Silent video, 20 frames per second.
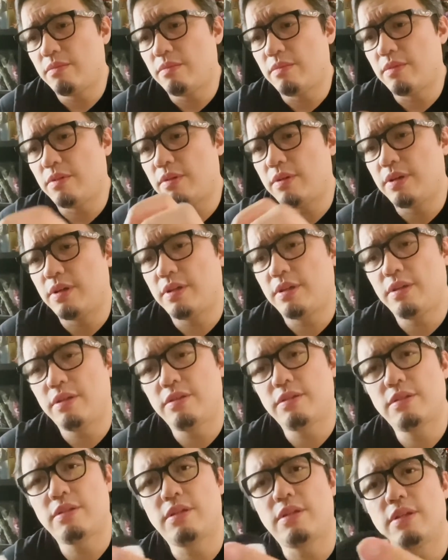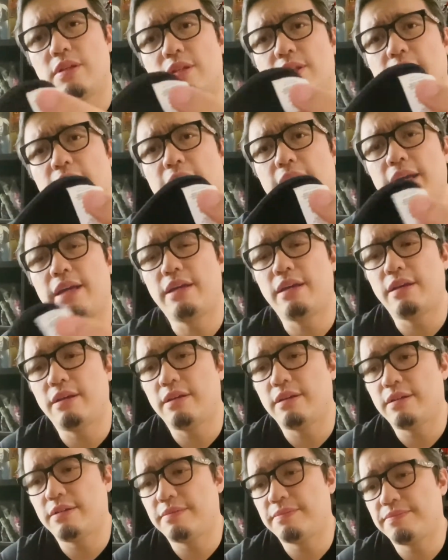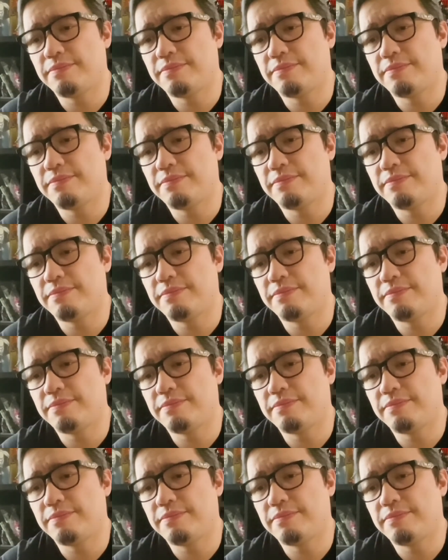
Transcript: Right, it's got the tag here.